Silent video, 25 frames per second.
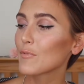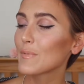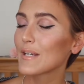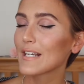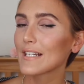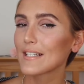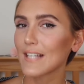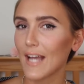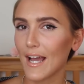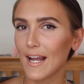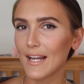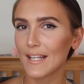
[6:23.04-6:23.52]
to be
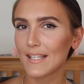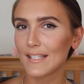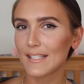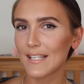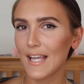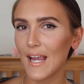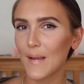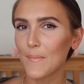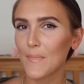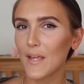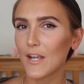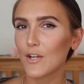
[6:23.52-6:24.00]
exactly the
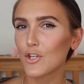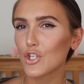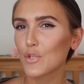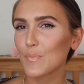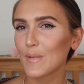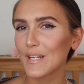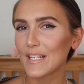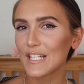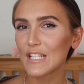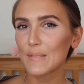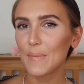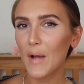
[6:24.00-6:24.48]
same, they can just
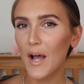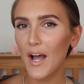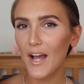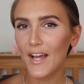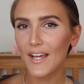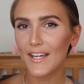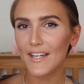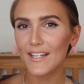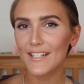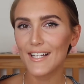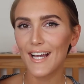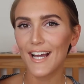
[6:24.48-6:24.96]
be
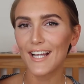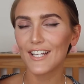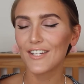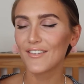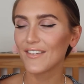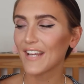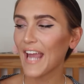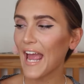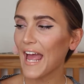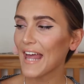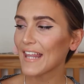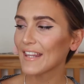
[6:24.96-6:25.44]
inspired and
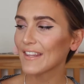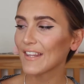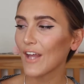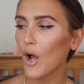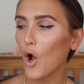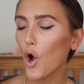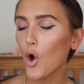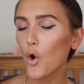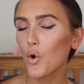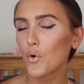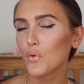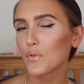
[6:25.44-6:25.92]
you get the
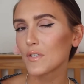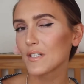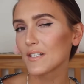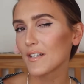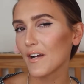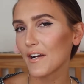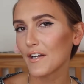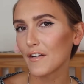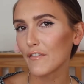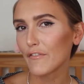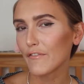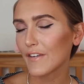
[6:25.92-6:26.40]
whole
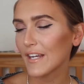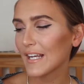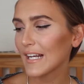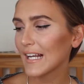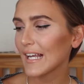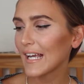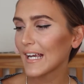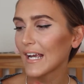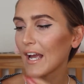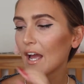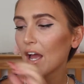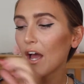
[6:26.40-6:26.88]
designer
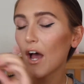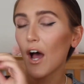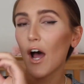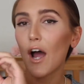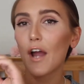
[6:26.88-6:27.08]
feeling.